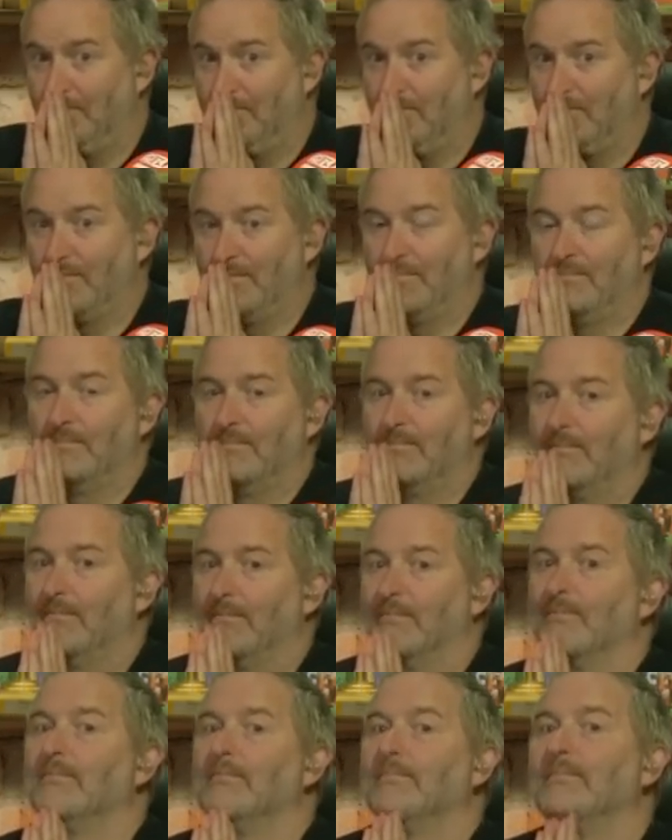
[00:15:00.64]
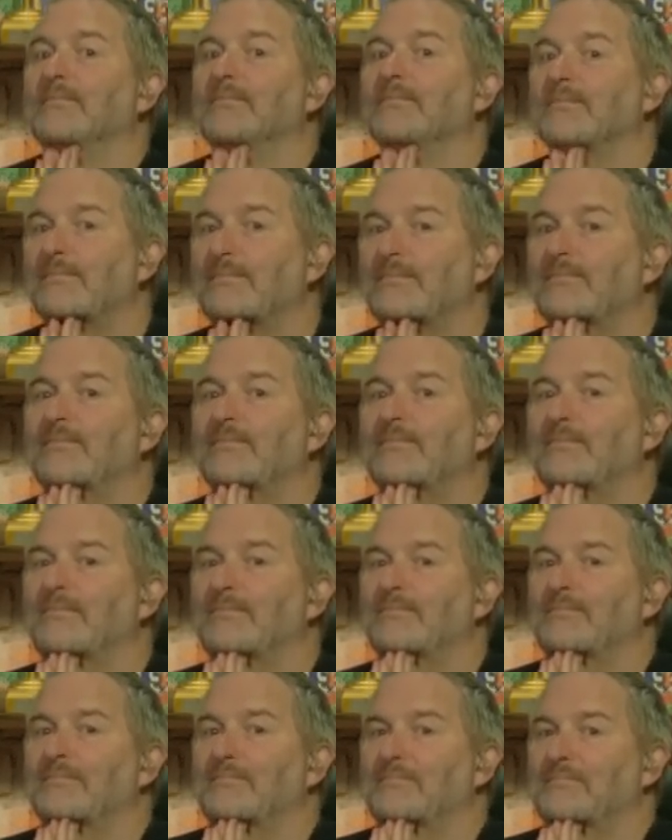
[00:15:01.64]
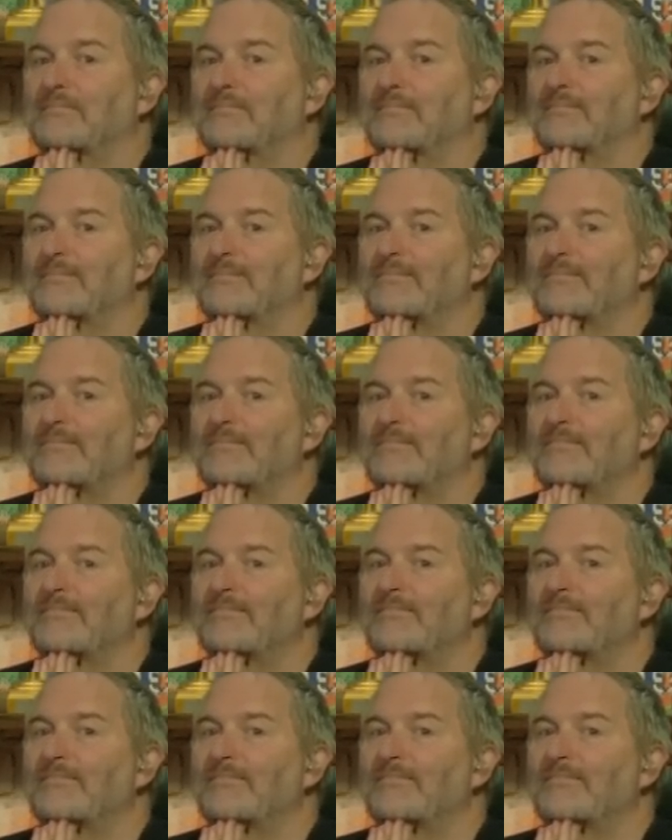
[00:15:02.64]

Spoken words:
(silent)